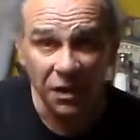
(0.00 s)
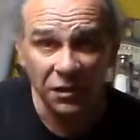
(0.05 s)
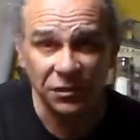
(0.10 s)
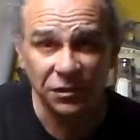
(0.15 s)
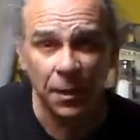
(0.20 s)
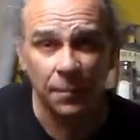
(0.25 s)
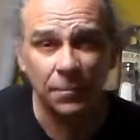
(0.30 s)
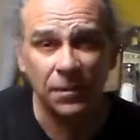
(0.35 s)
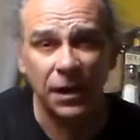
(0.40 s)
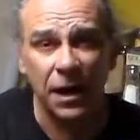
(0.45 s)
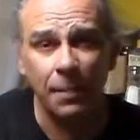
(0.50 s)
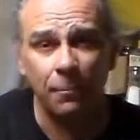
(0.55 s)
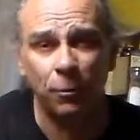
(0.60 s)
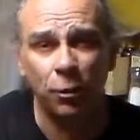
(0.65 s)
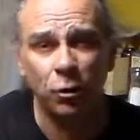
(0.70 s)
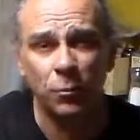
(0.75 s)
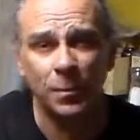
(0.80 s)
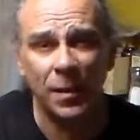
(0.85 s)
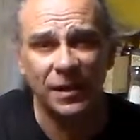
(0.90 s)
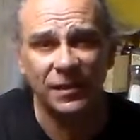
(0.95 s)
Something I
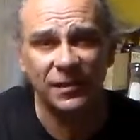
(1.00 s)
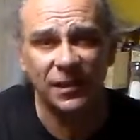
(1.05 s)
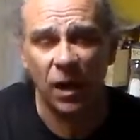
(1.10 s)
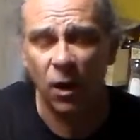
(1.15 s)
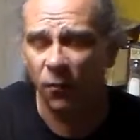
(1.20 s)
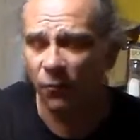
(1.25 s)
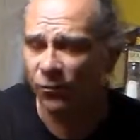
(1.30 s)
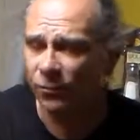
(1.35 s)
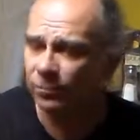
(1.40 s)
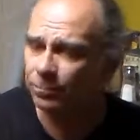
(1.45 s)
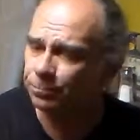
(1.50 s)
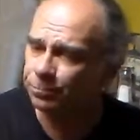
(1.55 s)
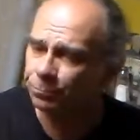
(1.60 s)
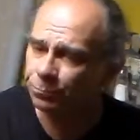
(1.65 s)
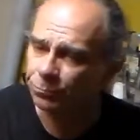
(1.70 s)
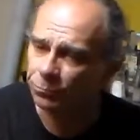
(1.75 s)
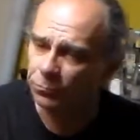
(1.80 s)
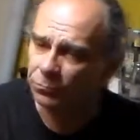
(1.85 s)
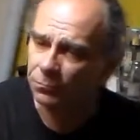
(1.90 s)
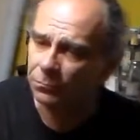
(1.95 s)
brewed myself.
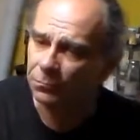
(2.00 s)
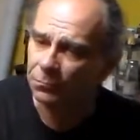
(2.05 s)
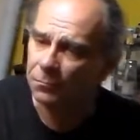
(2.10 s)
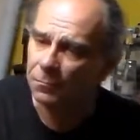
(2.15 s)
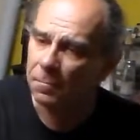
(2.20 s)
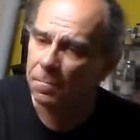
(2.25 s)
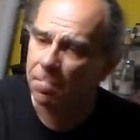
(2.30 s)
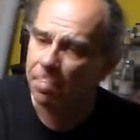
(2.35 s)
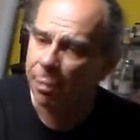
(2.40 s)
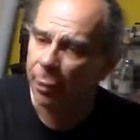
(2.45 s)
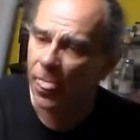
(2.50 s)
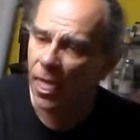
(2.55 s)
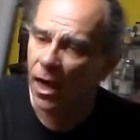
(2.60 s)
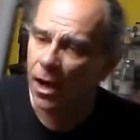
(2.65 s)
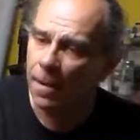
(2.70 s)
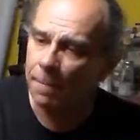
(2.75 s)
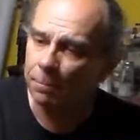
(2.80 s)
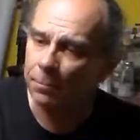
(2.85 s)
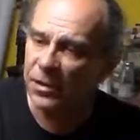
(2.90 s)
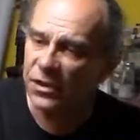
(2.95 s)

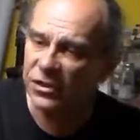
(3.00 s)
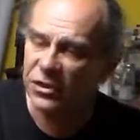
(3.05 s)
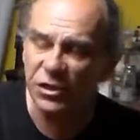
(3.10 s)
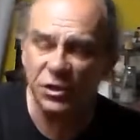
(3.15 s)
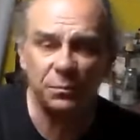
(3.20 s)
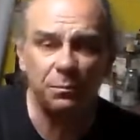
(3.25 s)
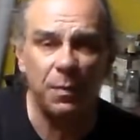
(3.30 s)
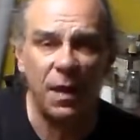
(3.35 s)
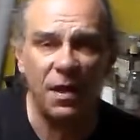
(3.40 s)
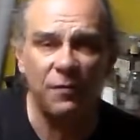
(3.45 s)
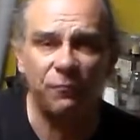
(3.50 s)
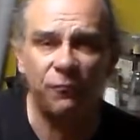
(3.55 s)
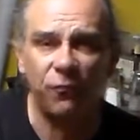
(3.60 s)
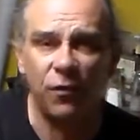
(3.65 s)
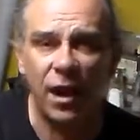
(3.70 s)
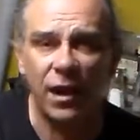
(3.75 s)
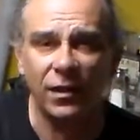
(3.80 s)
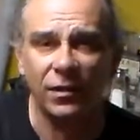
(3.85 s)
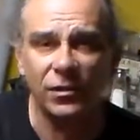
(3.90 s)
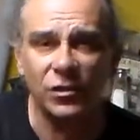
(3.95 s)
This is Ben
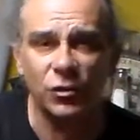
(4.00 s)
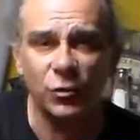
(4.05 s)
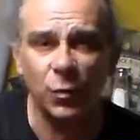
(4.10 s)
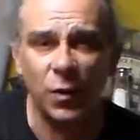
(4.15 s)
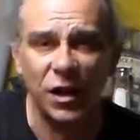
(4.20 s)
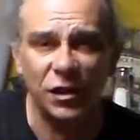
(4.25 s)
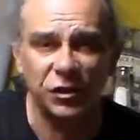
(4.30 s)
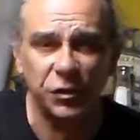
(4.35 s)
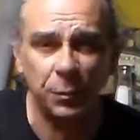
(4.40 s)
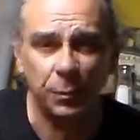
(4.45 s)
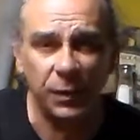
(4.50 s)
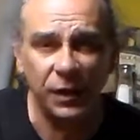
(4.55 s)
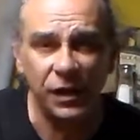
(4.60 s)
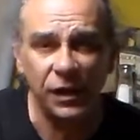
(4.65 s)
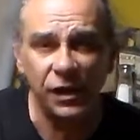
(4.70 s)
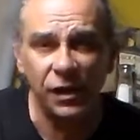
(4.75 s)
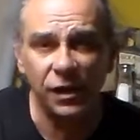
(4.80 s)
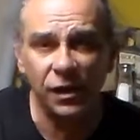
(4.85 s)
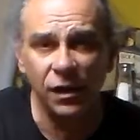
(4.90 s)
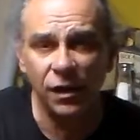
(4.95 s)
Franklin's
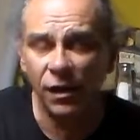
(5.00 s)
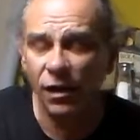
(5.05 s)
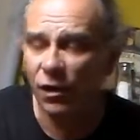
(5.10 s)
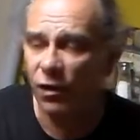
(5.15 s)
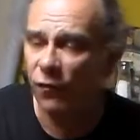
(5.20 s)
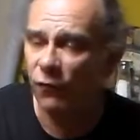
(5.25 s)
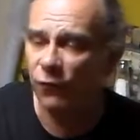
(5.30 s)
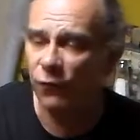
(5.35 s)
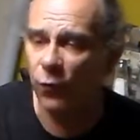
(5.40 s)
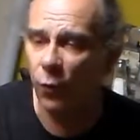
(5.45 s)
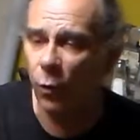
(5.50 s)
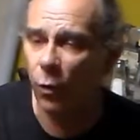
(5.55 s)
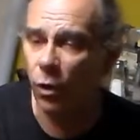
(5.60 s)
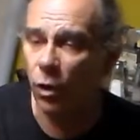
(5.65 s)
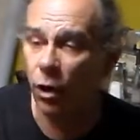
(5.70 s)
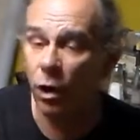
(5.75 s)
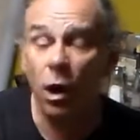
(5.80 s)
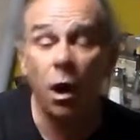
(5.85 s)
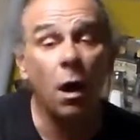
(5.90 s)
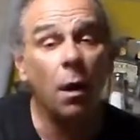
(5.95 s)
recipe
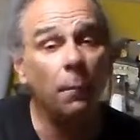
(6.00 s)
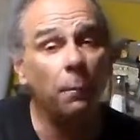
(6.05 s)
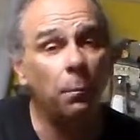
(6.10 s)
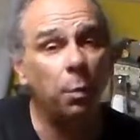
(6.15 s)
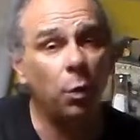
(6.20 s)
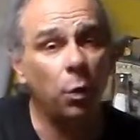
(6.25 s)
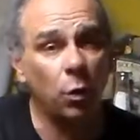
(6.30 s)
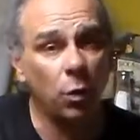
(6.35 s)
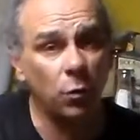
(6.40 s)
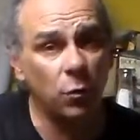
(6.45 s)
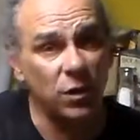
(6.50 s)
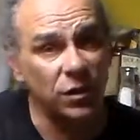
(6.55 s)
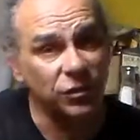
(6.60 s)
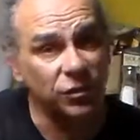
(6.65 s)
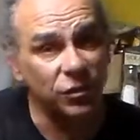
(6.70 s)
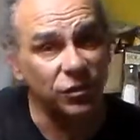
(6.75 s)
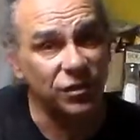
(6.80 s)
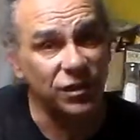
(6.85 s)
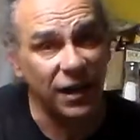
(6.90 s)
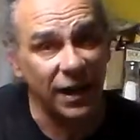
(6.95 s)
for Poor
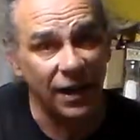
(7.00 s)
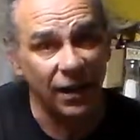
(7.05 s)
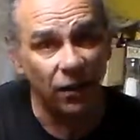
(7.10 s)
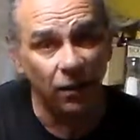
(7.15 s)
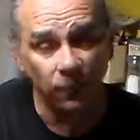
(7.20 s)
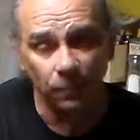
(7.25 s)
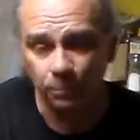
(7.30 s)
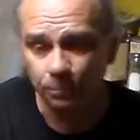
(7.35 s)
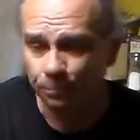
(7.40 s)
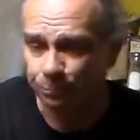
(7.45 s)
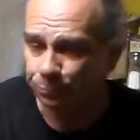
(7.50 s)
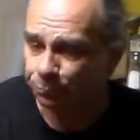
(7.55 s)
Richard's Ale.